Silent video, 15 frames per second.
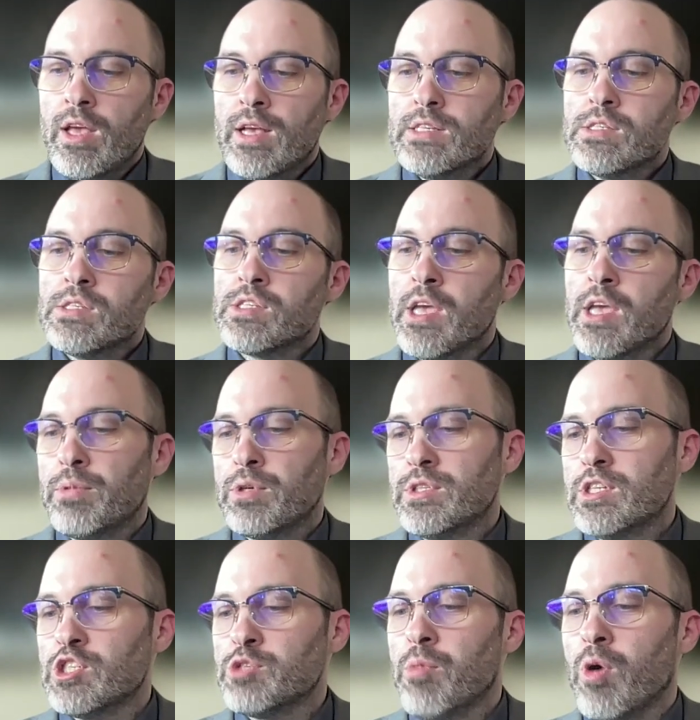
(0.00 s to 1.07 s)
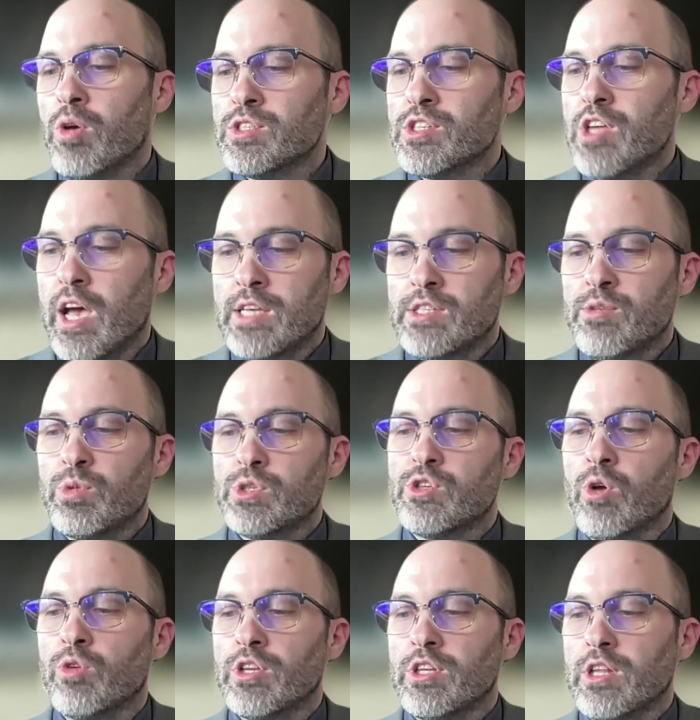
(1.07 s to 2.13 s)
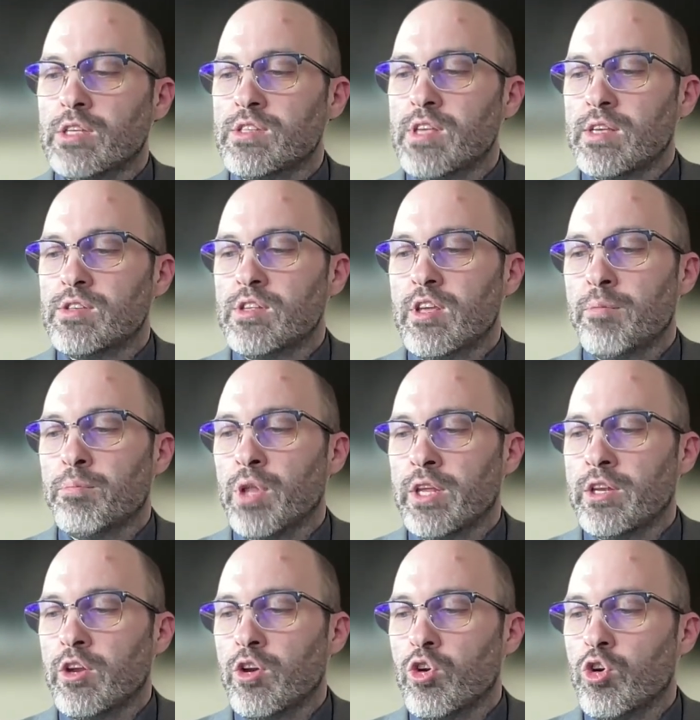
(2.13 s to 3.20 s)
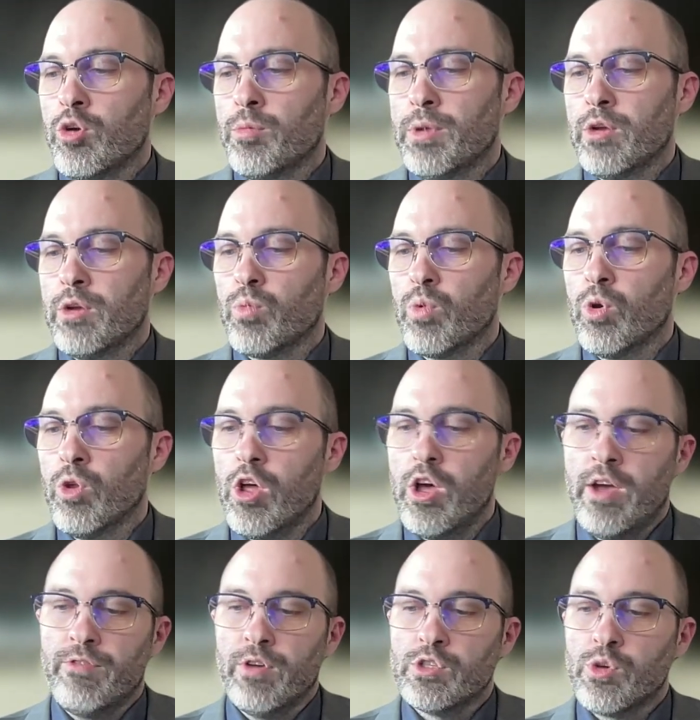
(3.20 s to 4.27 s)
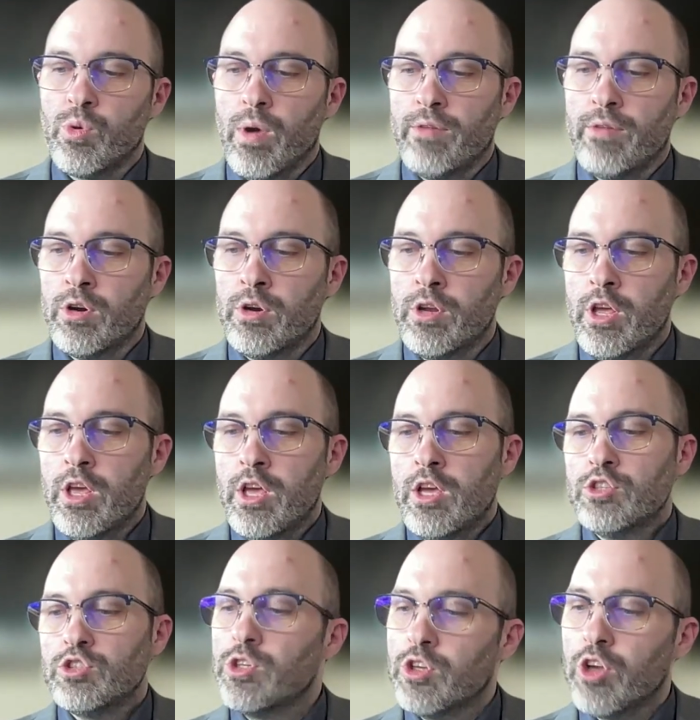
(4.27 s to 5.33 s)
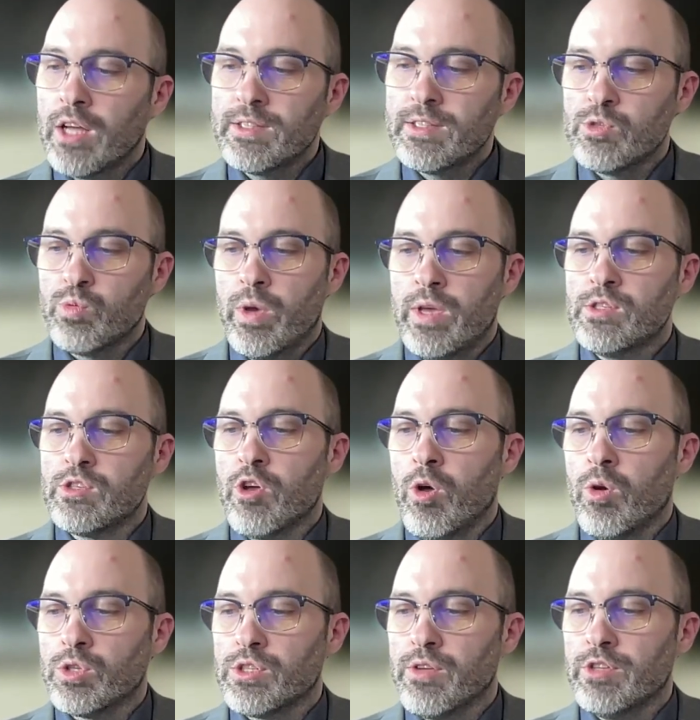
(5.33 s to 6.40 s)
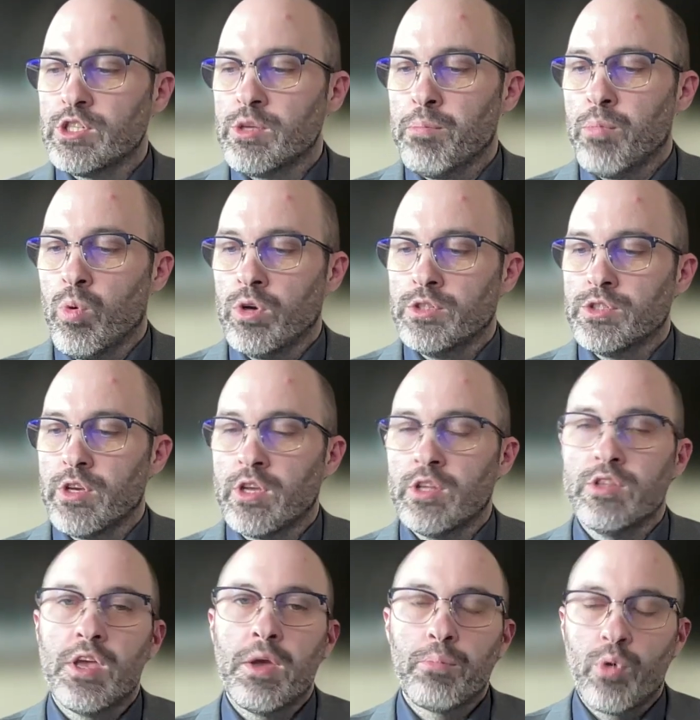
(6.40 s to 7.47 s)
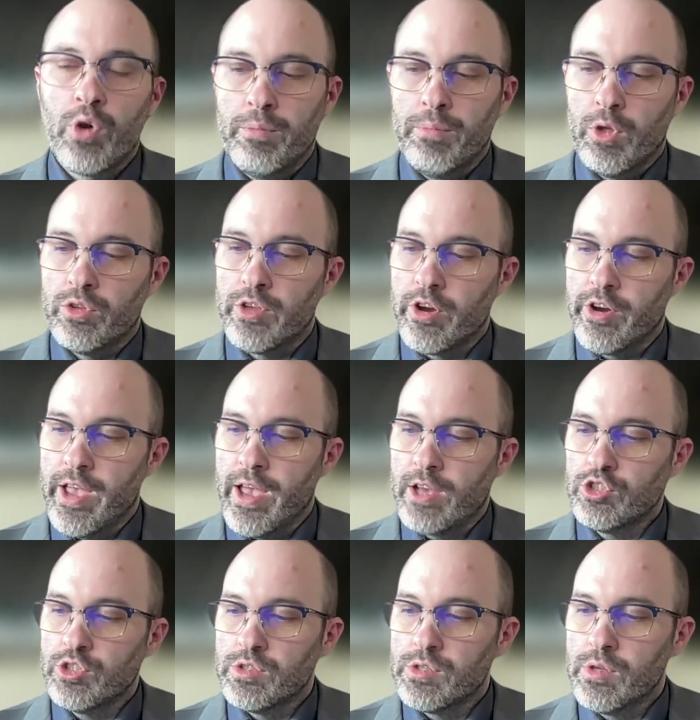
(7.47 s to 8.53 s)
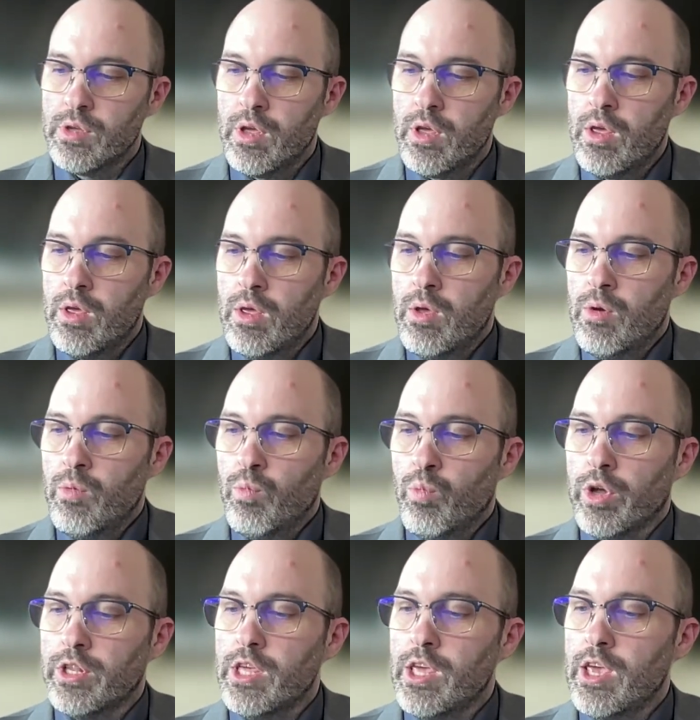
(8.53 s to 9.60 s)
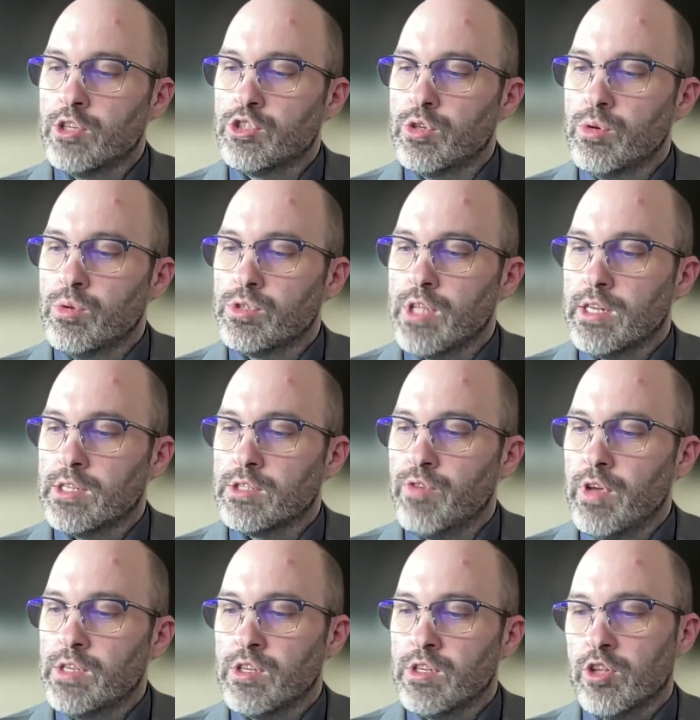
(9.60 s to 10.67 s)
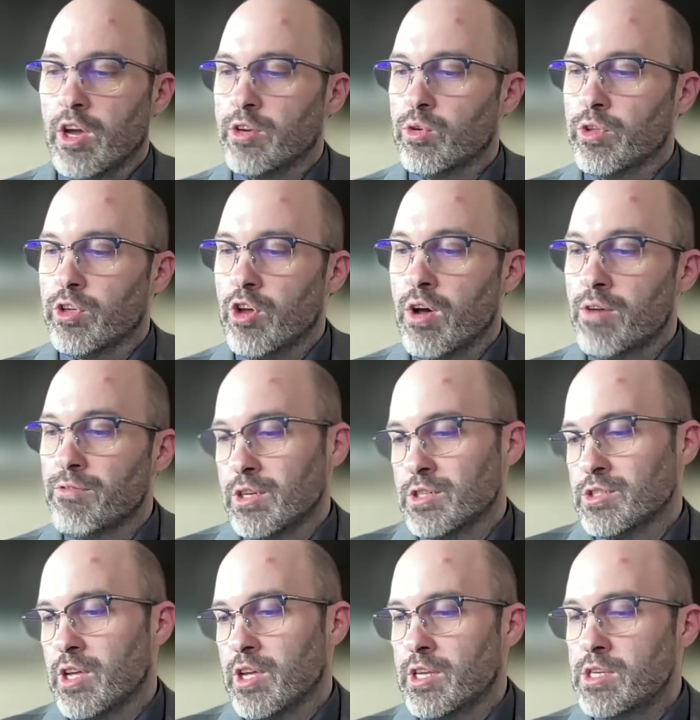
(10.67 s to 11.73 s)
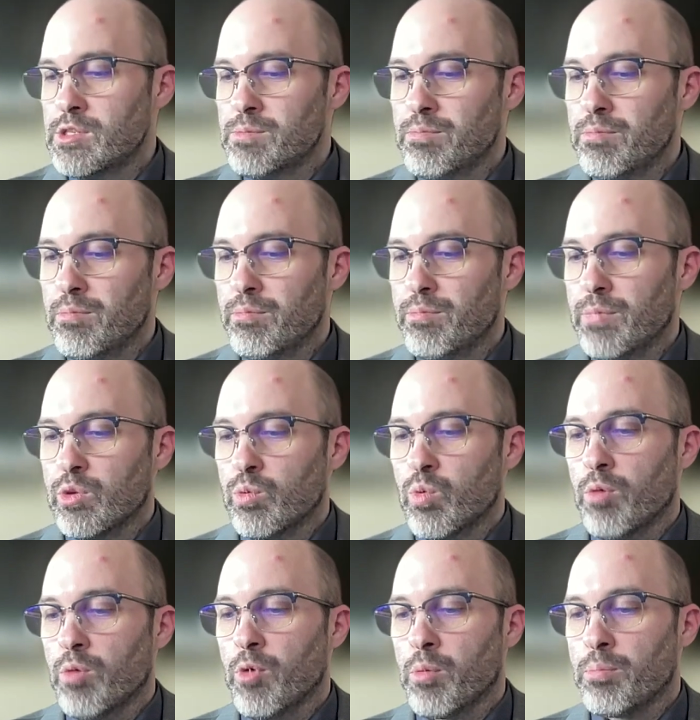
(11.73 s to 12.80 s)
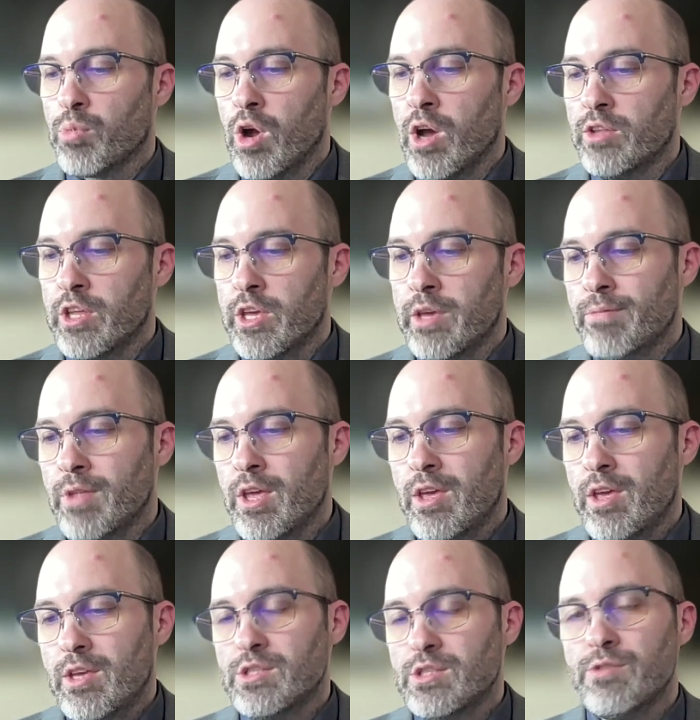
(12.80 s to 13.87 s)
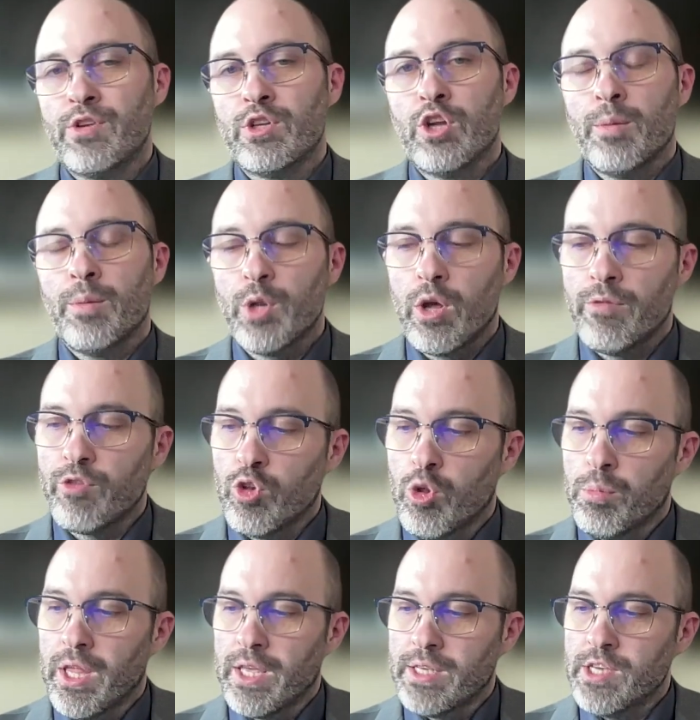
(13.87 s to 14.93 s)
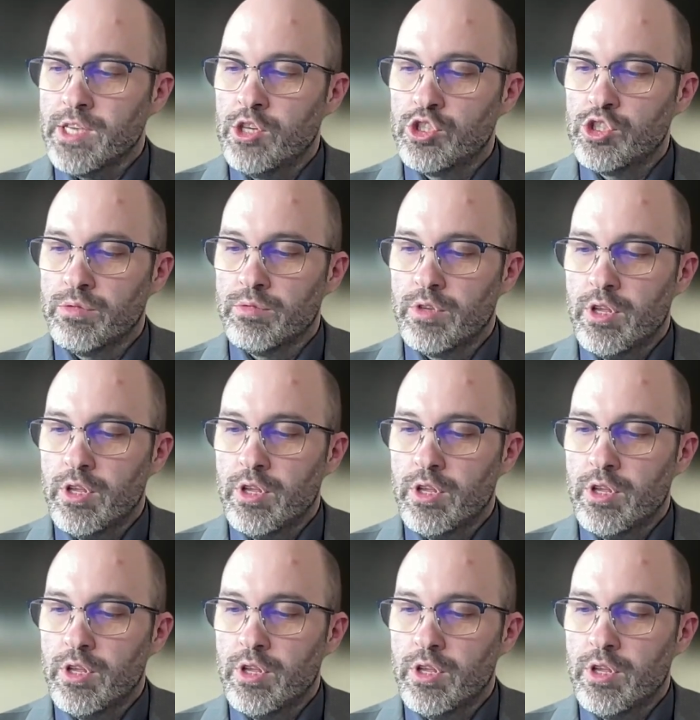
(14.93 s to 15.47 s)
Cyprus's small size and resulting necessity of blending urban and rural efforts, however, should not dissuade scholars of its importance to contemporary military actions. One of the issues that is facing not only conflict studies, but the world more broadly, is the phenomenon of globalization.